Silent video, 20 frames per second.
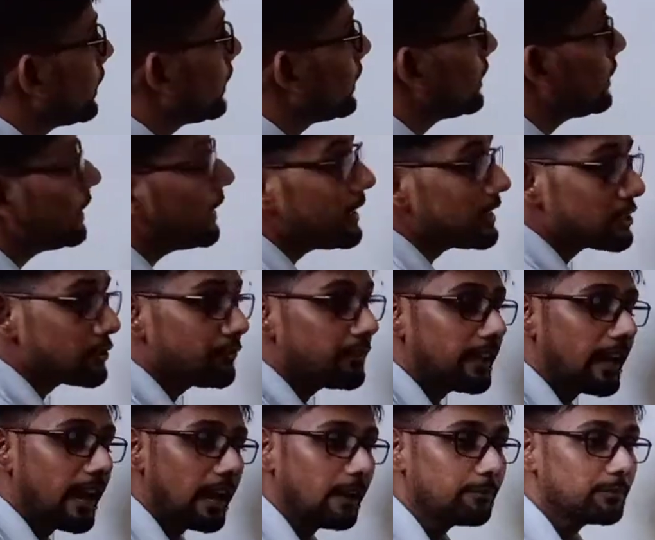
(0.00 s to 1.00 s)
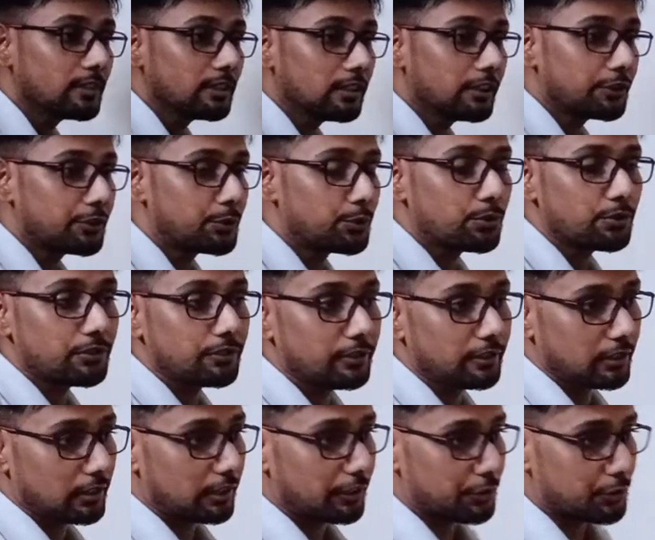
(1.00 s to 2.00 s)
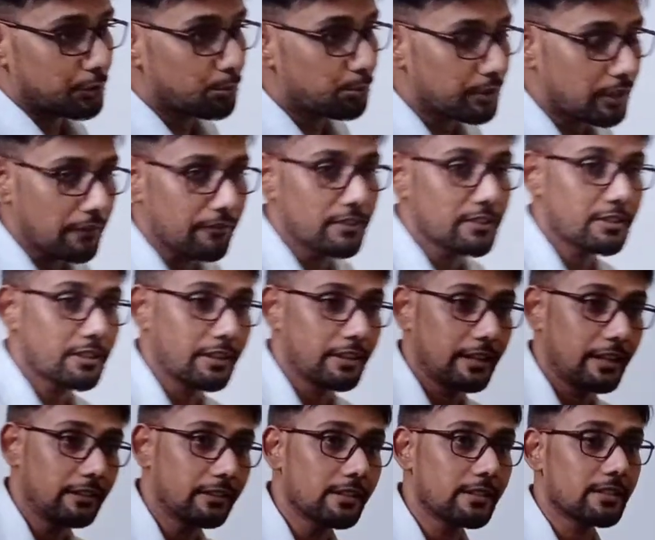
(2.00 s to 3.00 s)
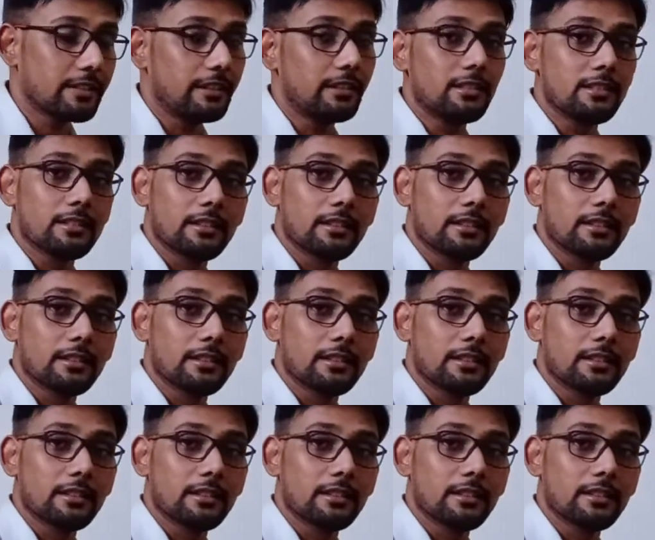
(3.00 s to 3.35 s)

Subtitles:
let's we have the two-dimension data sets.